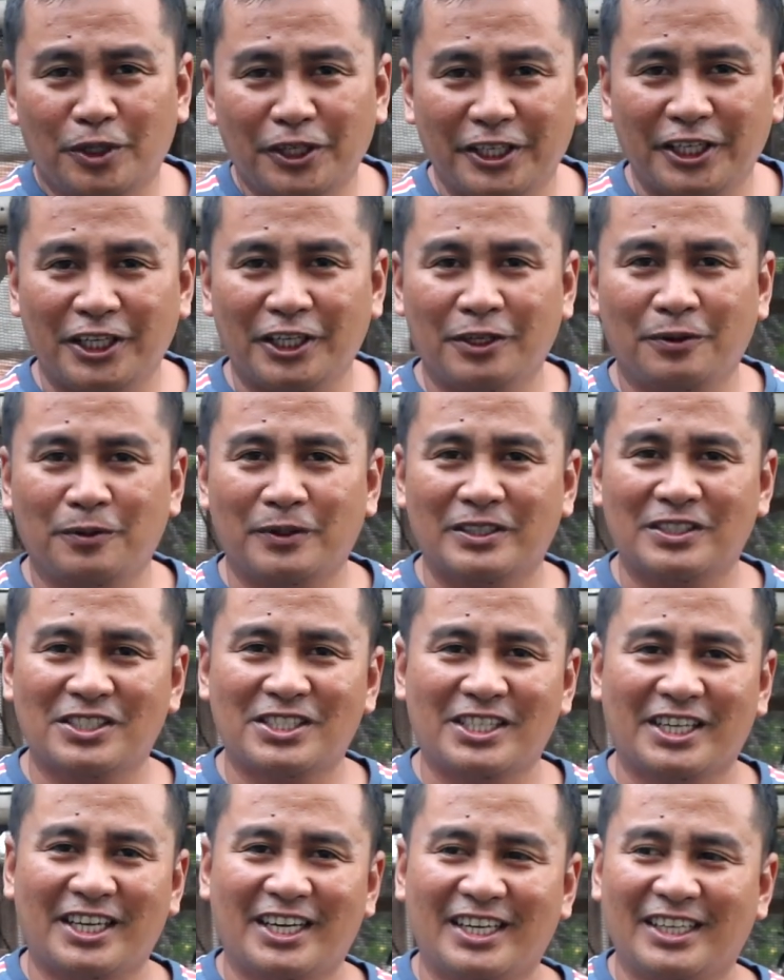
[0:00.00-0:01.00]
morning
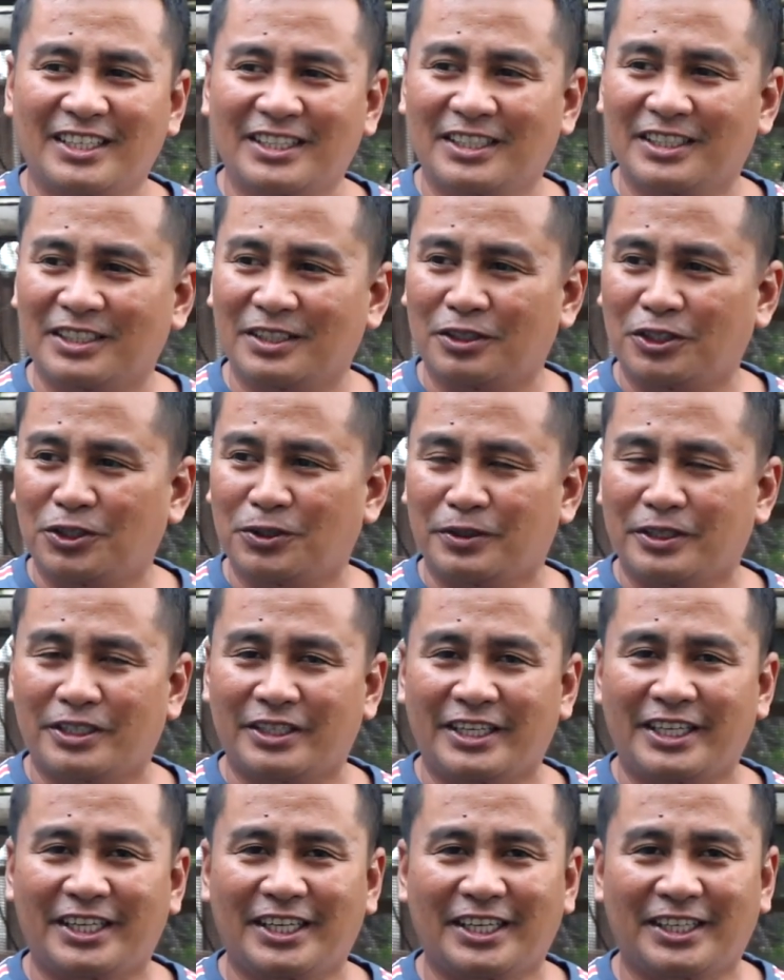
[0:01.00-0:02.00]
once again and you
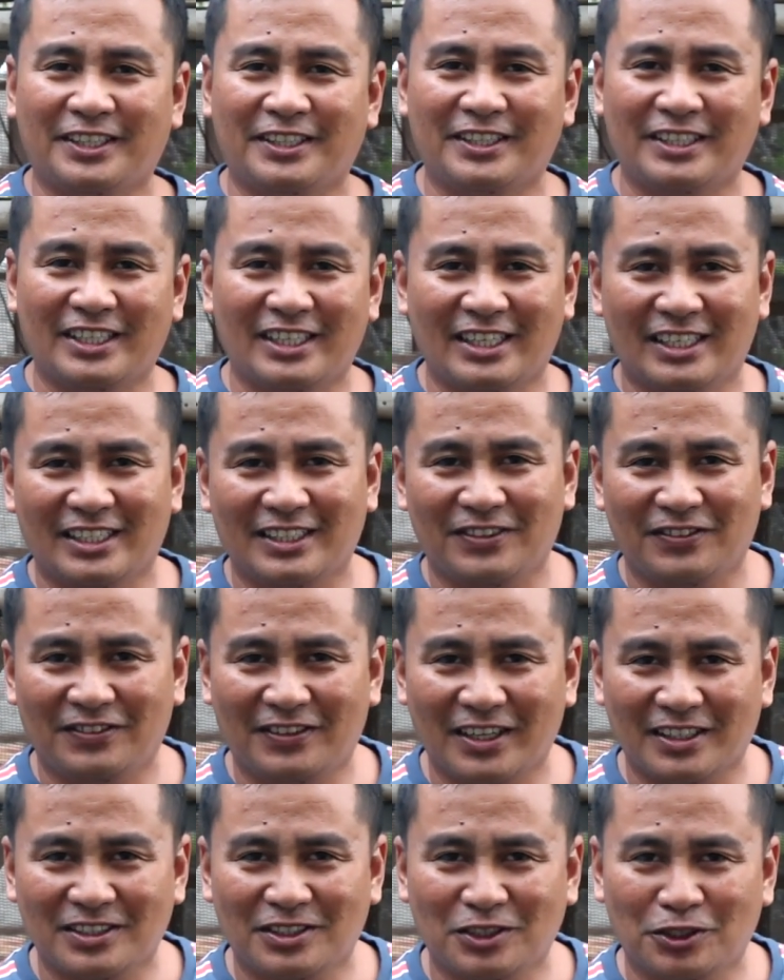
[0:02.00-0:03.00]
are here at
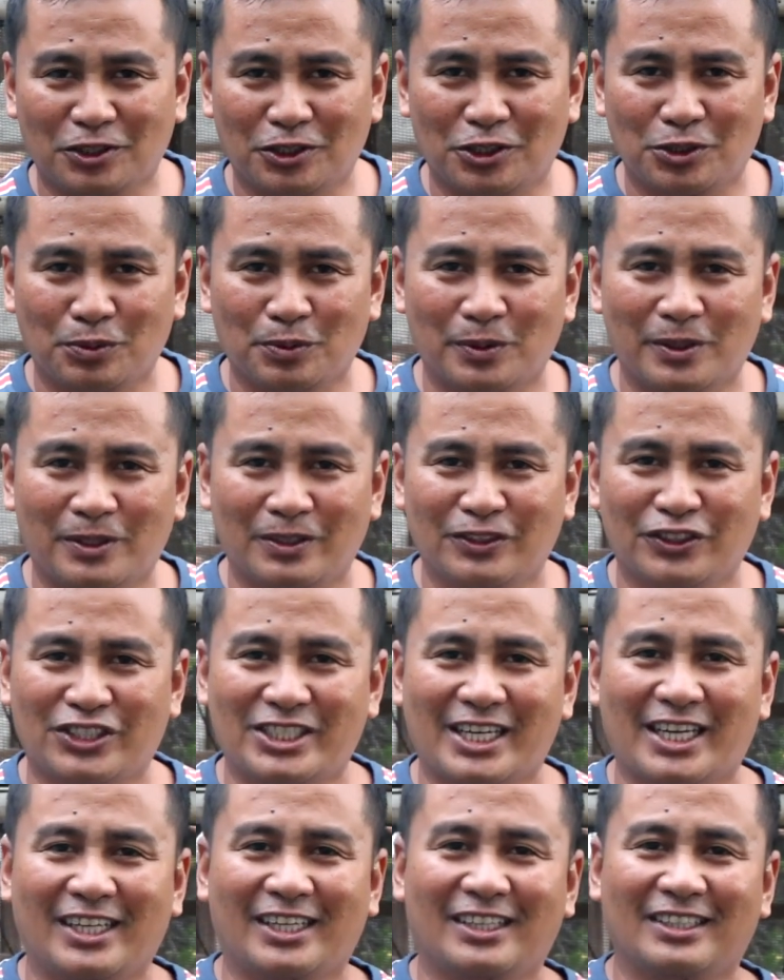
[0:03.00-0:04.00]
Dexter's World
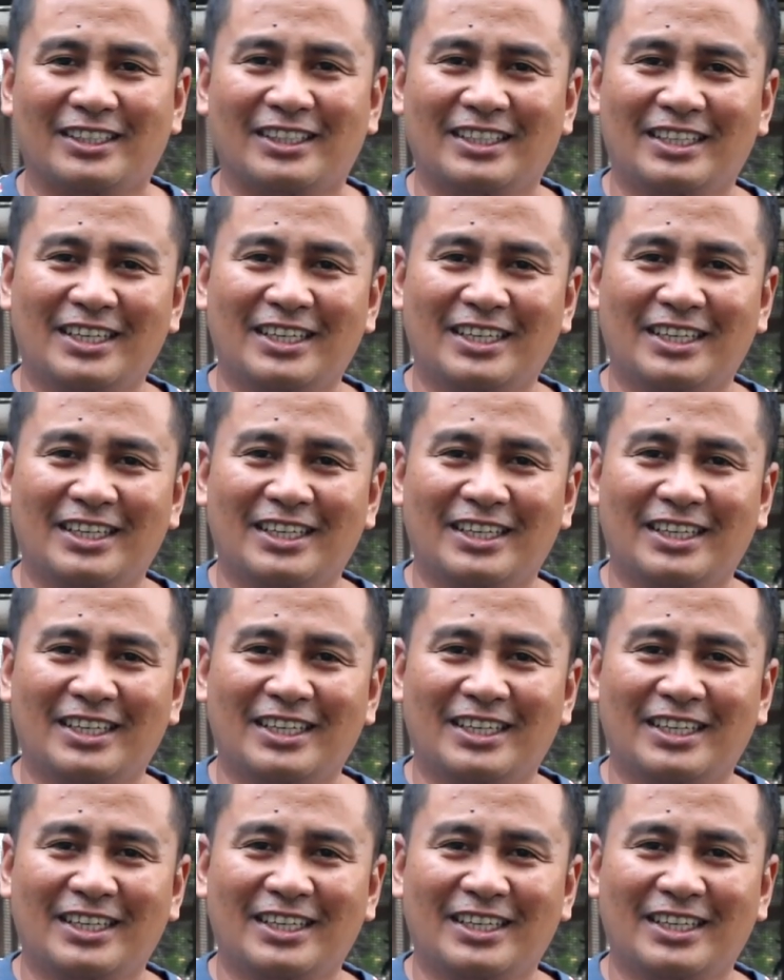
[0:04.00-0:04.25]
channel.